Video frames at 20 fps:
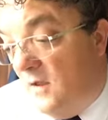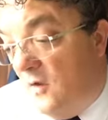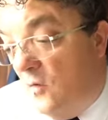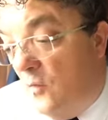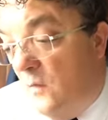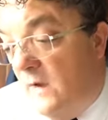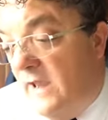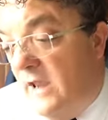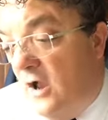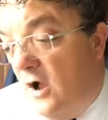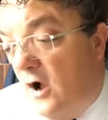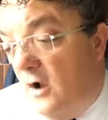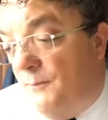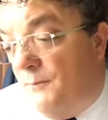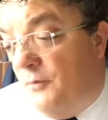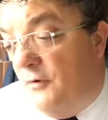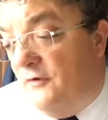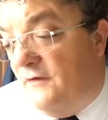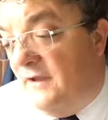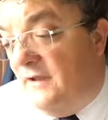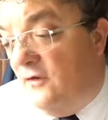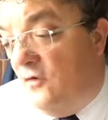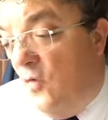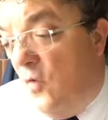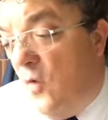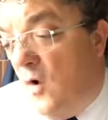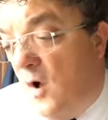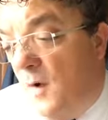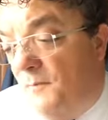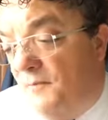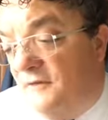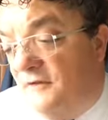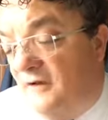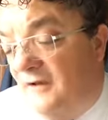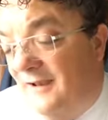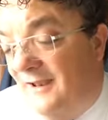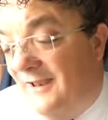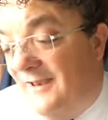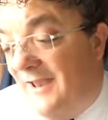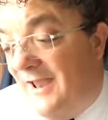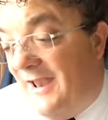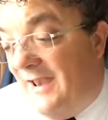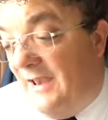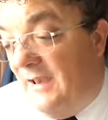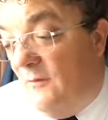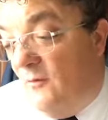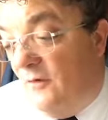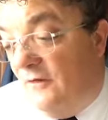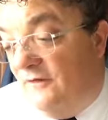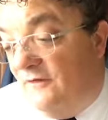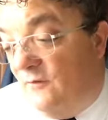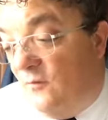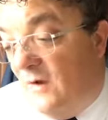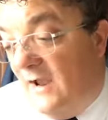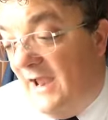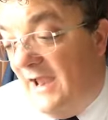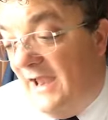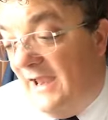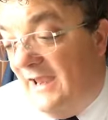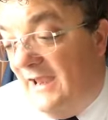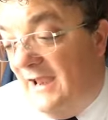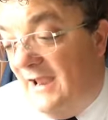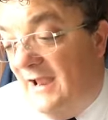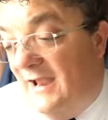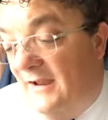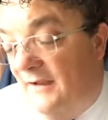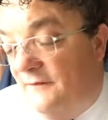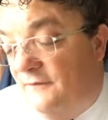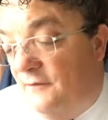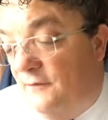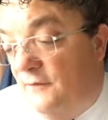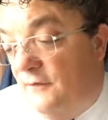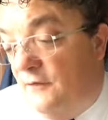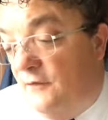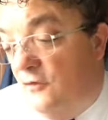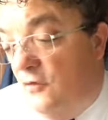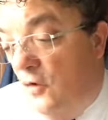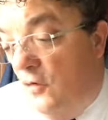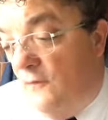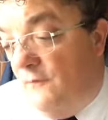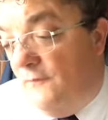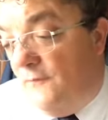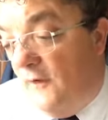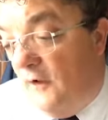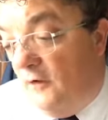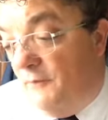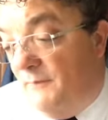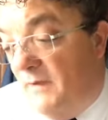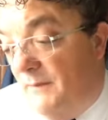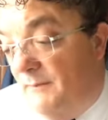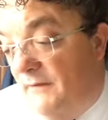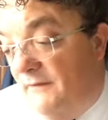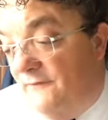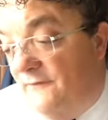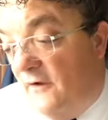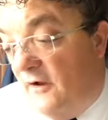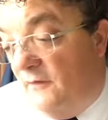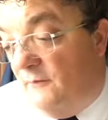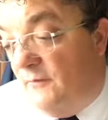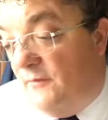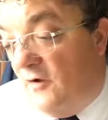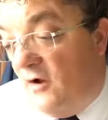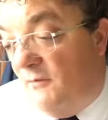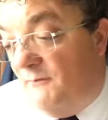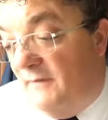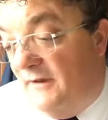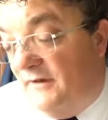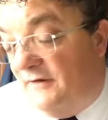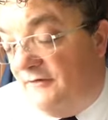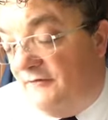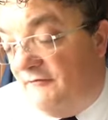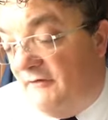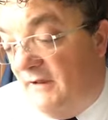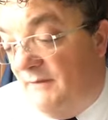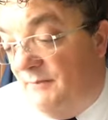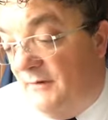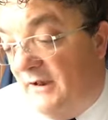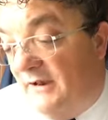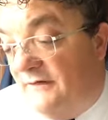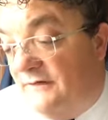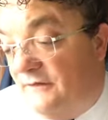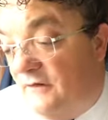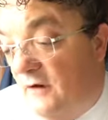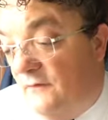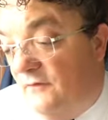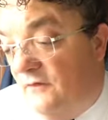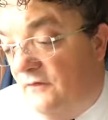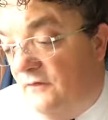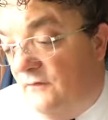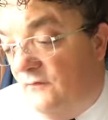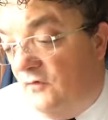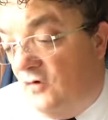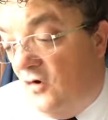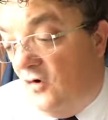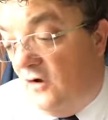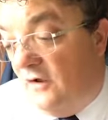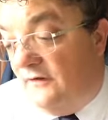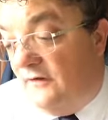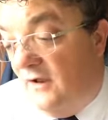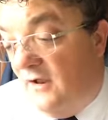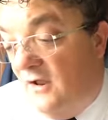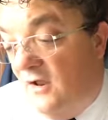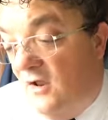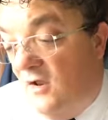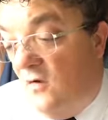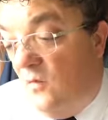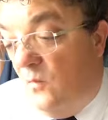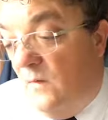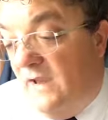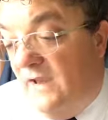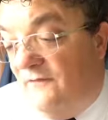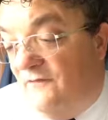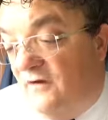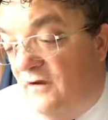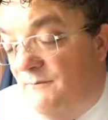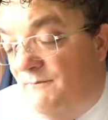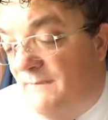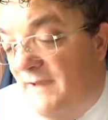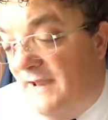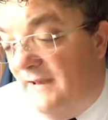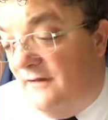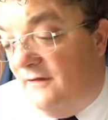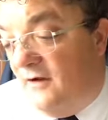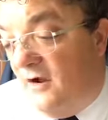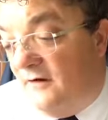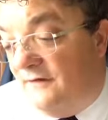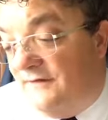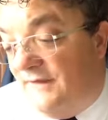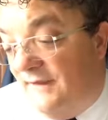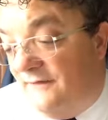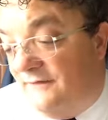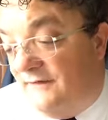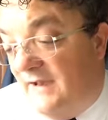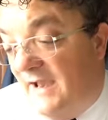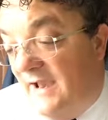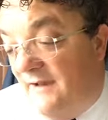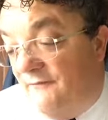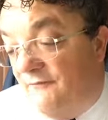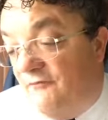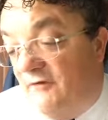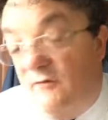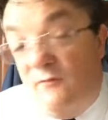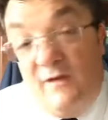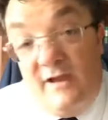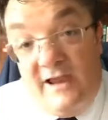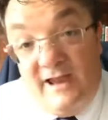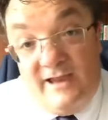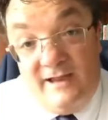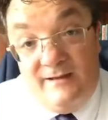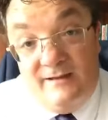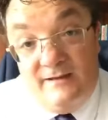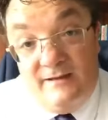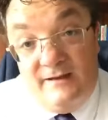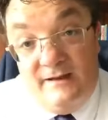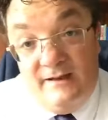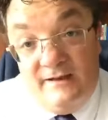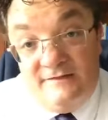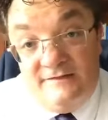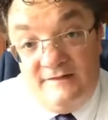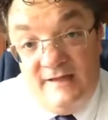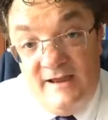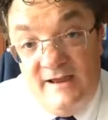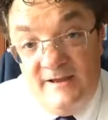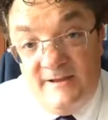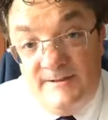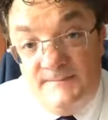we are putting no obstacle in anyone's way so that no fault may be found with our ministry. But as servants of God, we have commended ourselves in every way. Are you listening?